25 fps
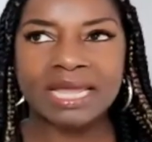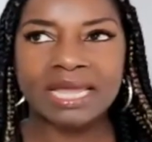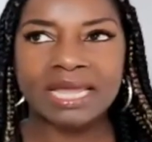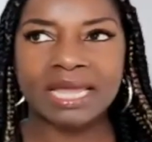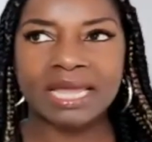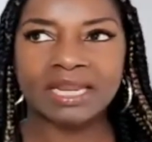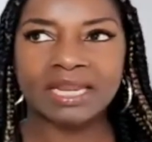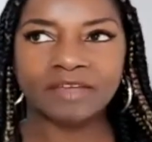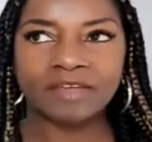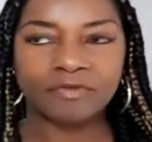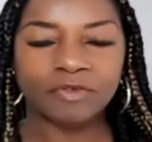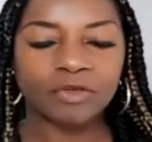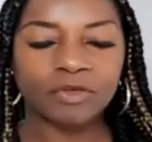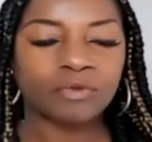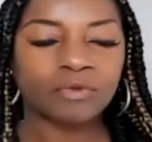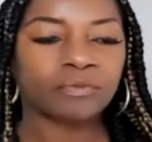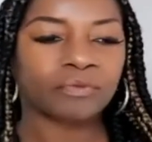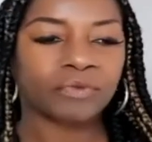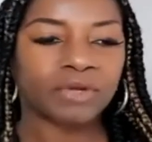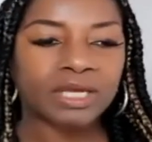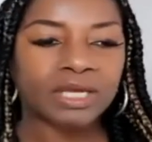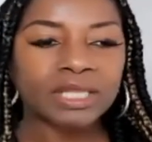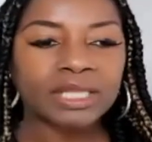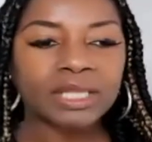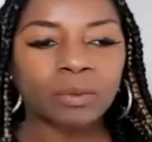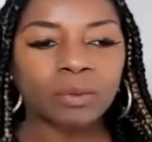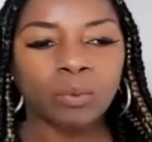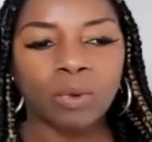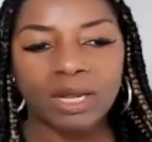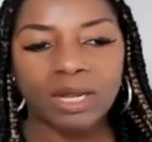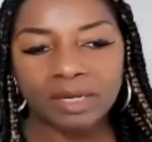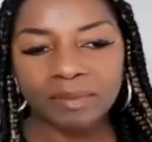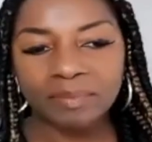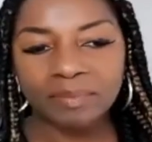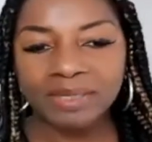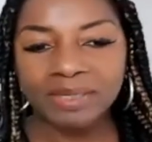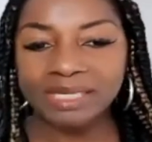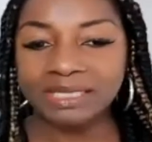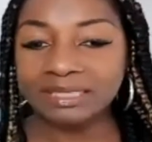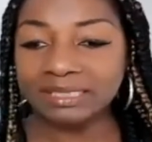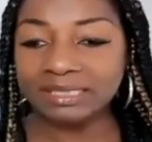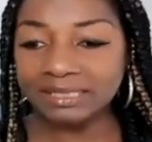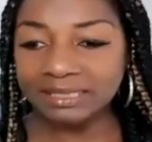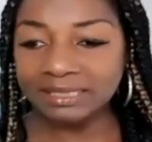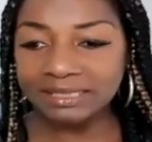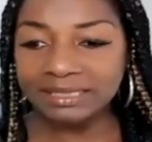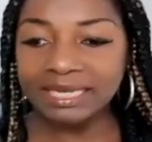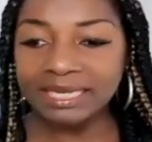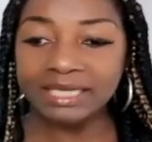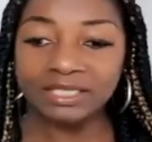And if you really want to be a
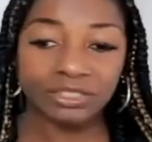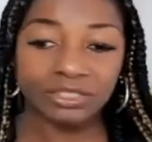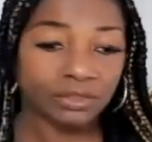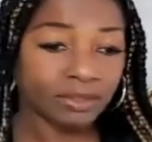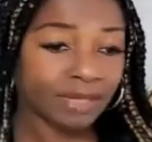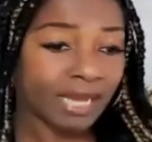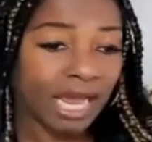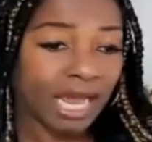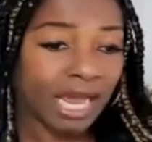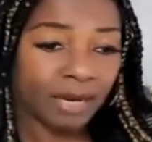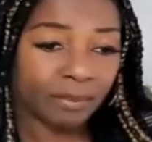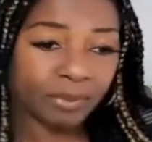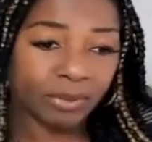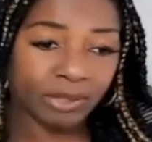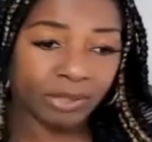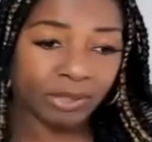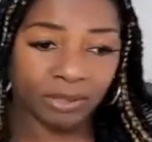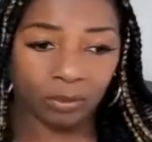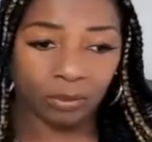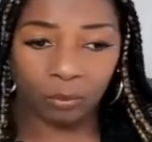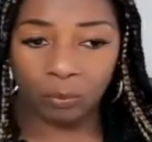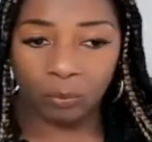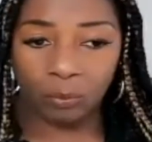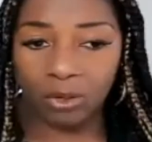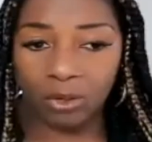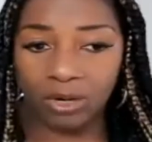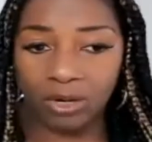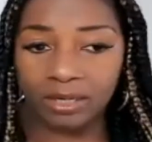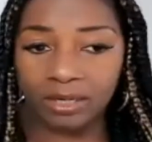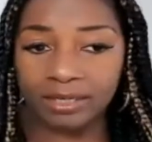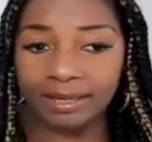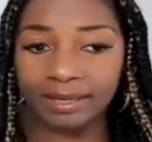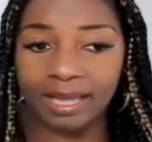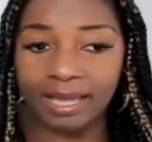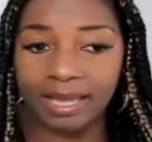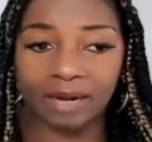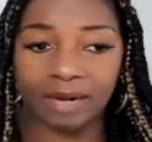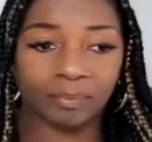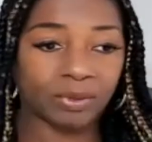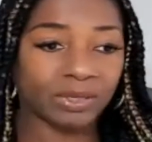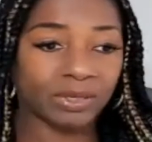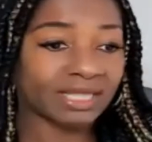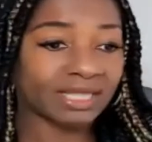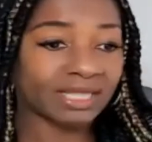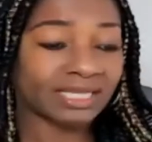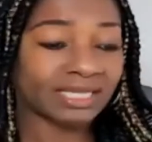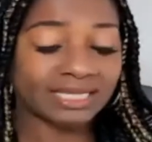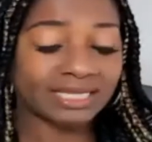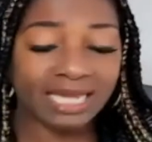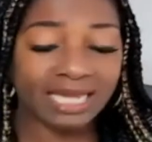success, you got to put in the work. You got to put in
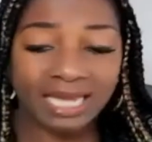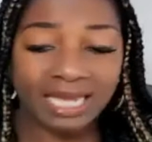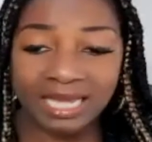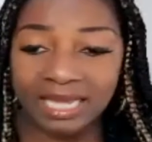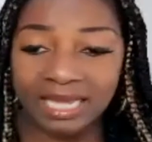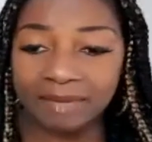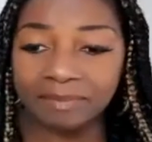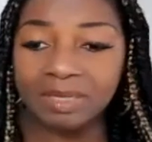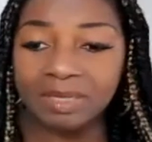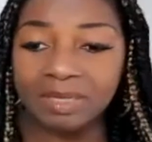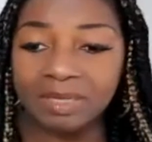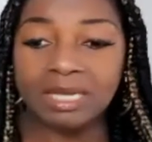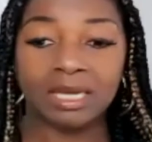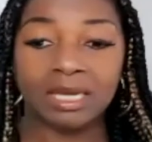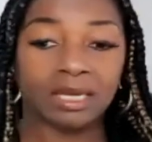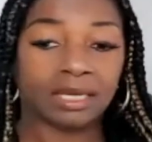the time.